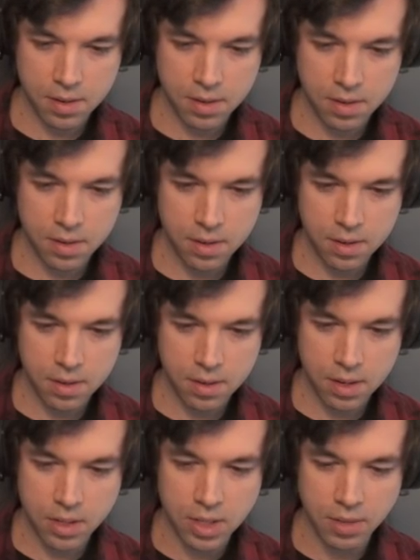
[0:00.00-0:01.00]
to 10
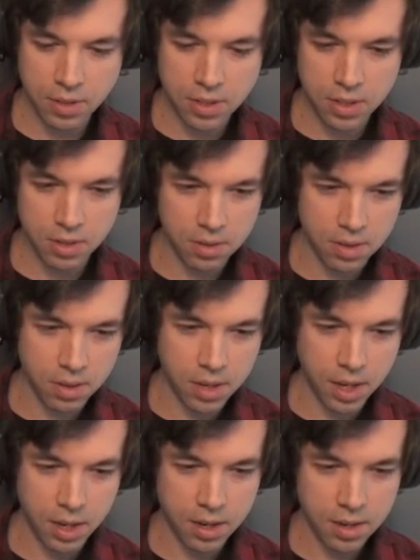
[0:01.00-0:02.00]
occur in the first
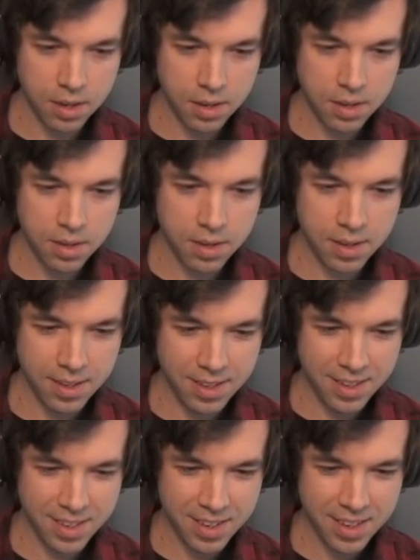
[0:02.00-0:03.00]
15 minutes of
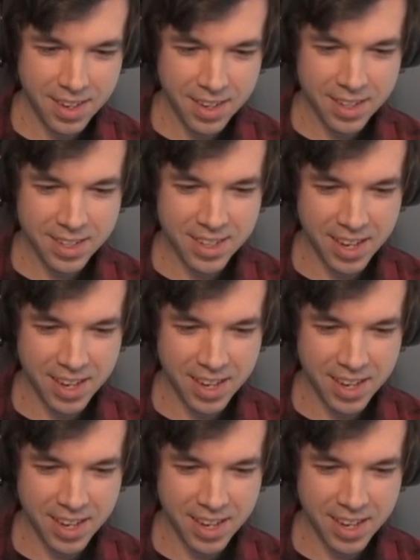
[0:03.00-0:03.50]
gameplay and serve